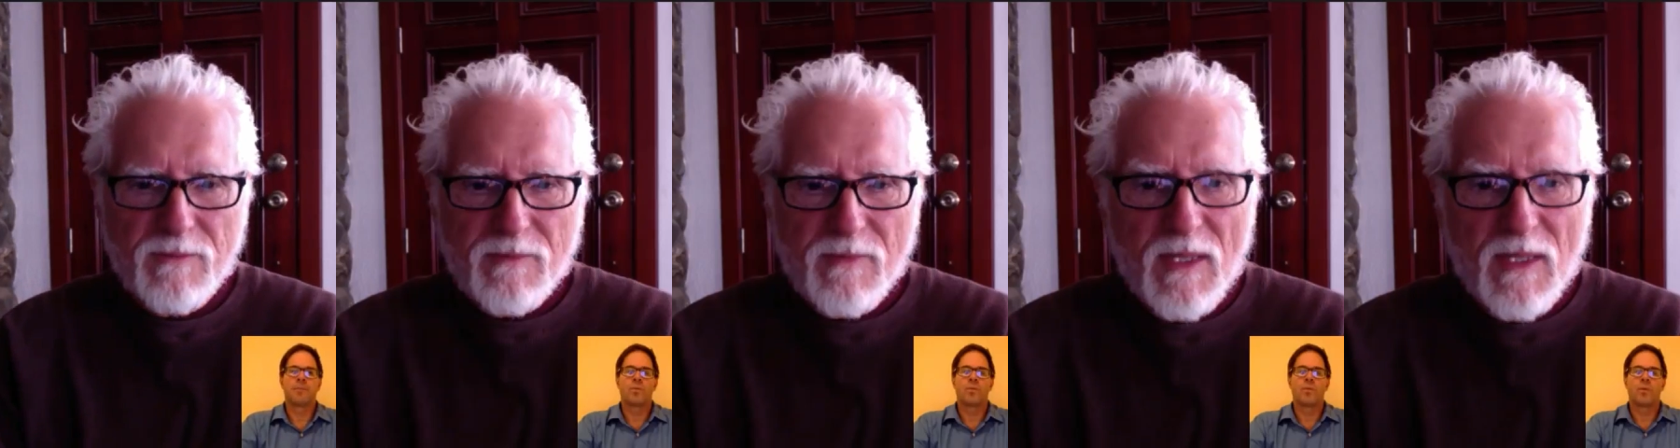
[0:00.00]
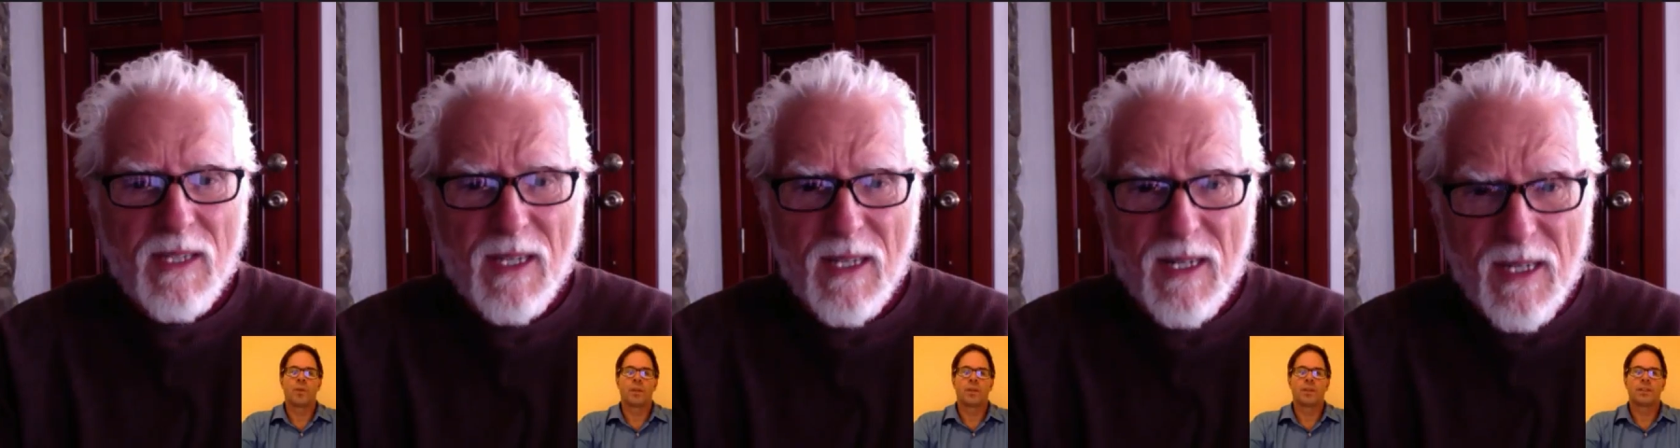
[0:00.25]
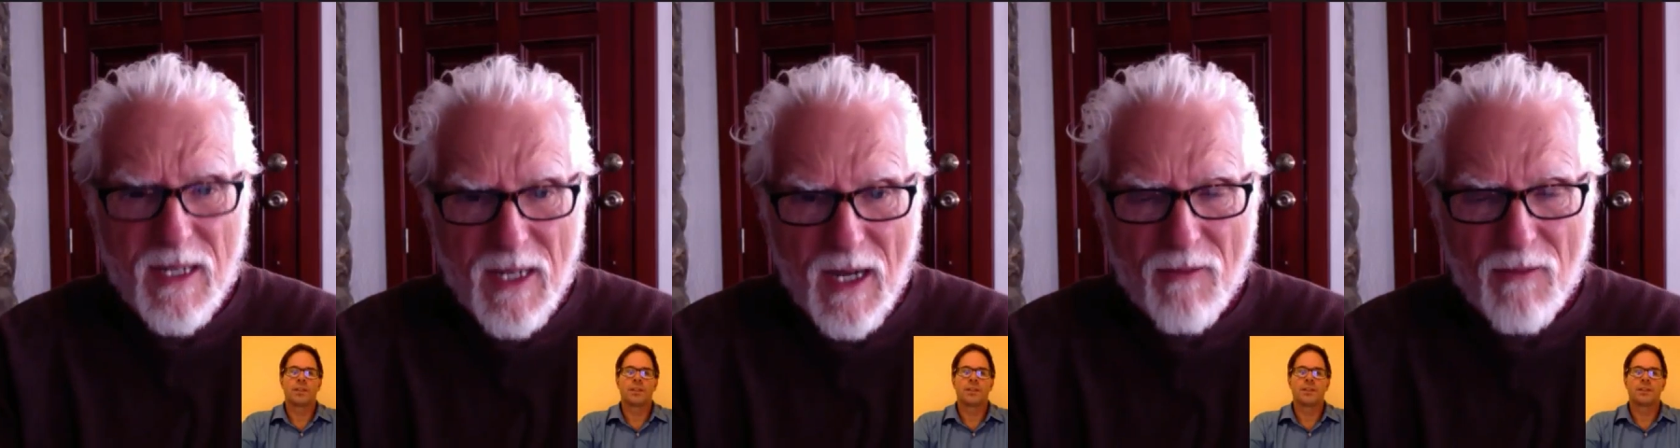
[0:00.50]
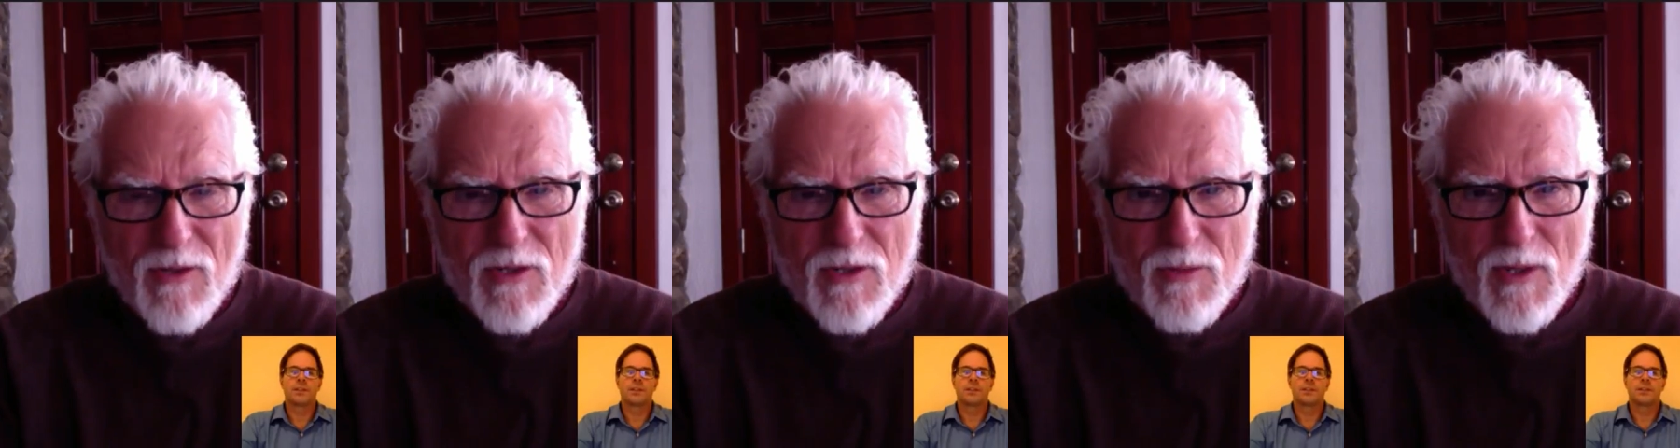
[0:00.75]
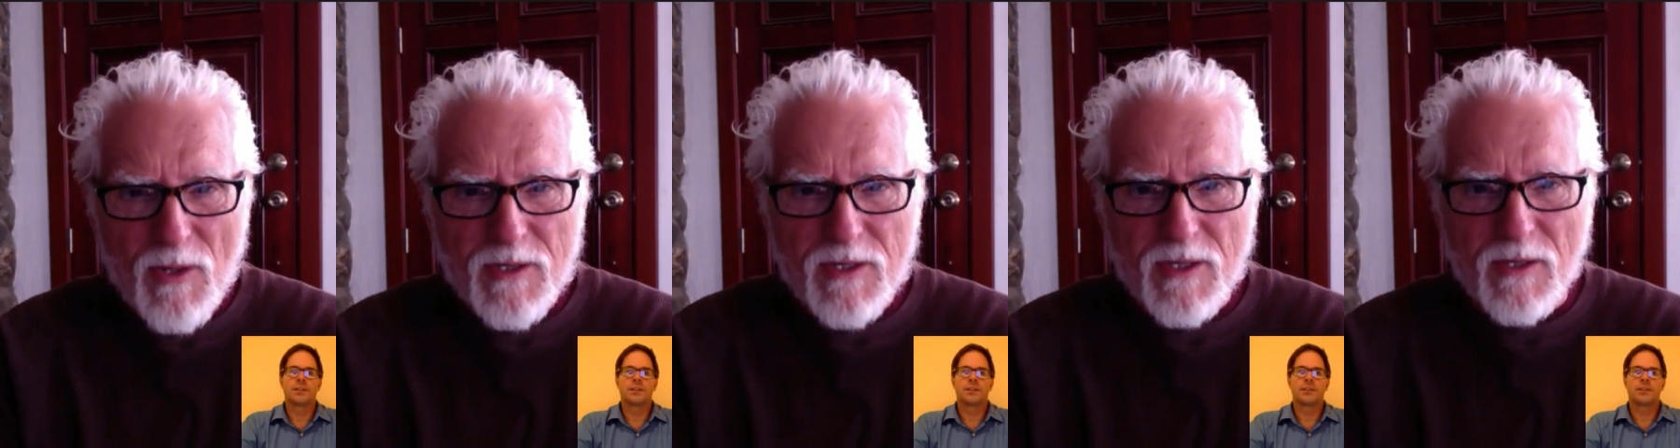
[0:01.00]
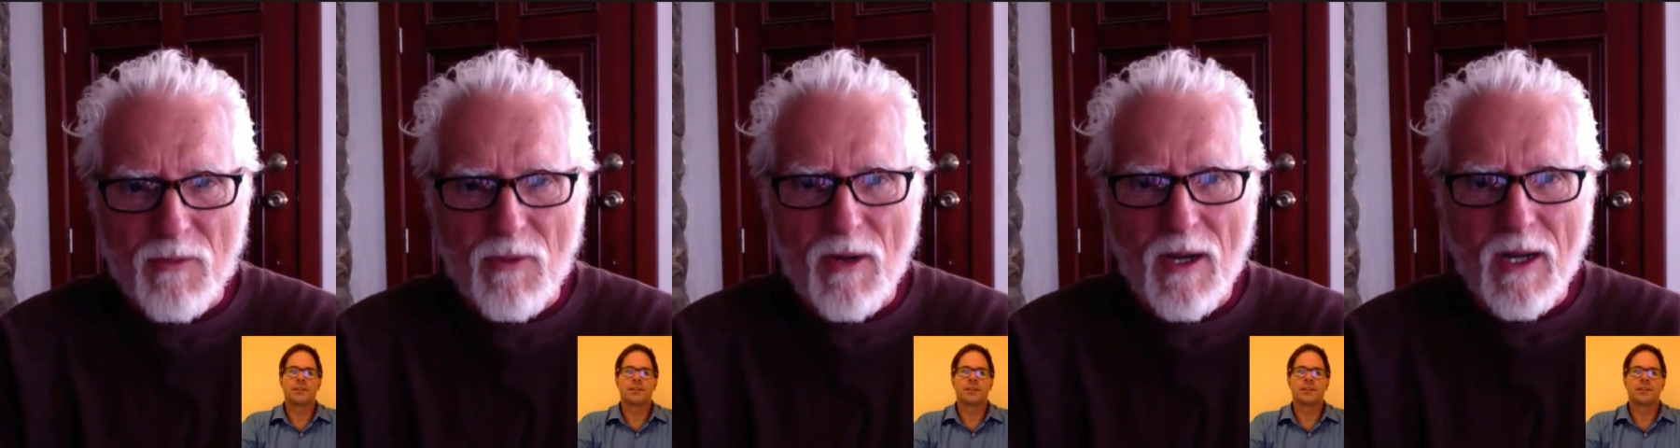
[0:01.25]
getting coverage once
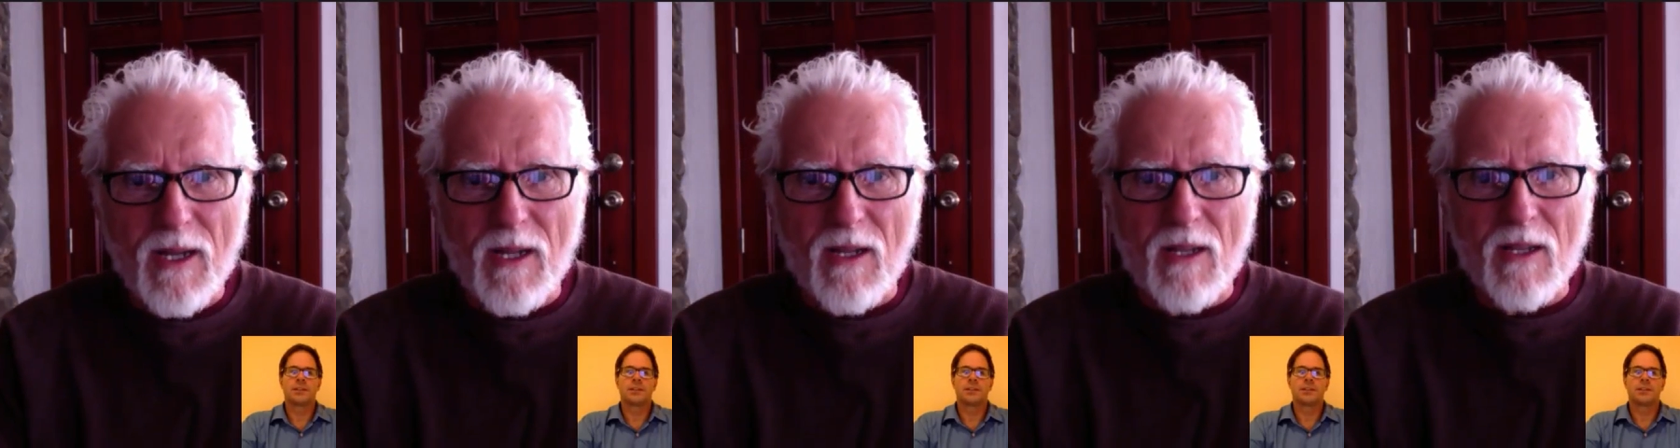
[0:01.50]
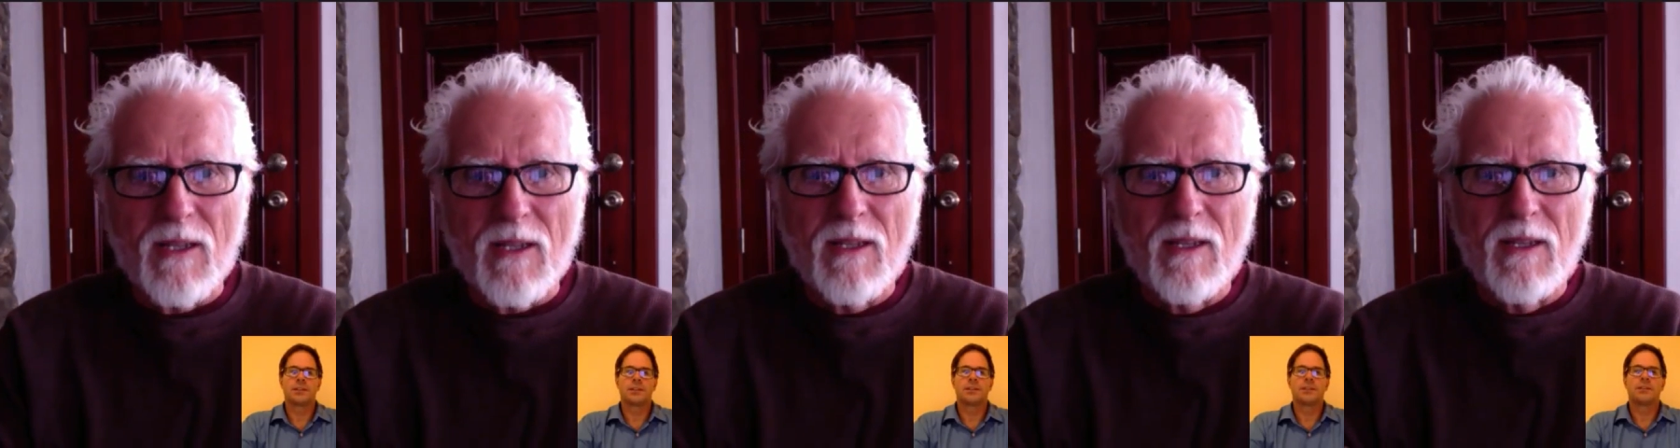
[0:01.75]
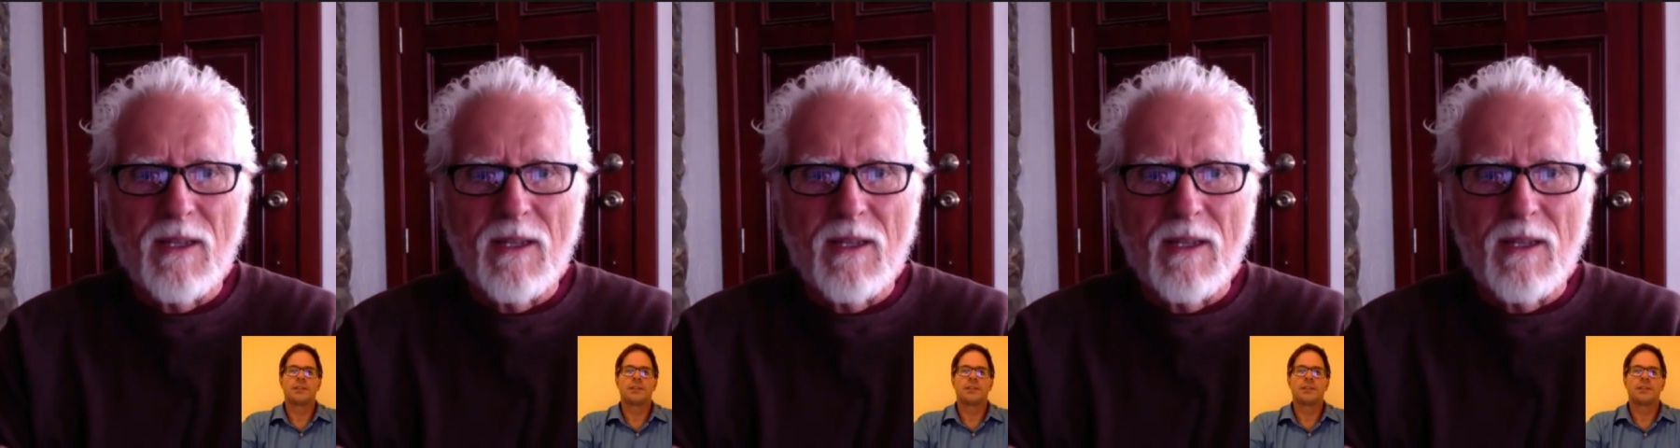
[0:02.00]
in a while.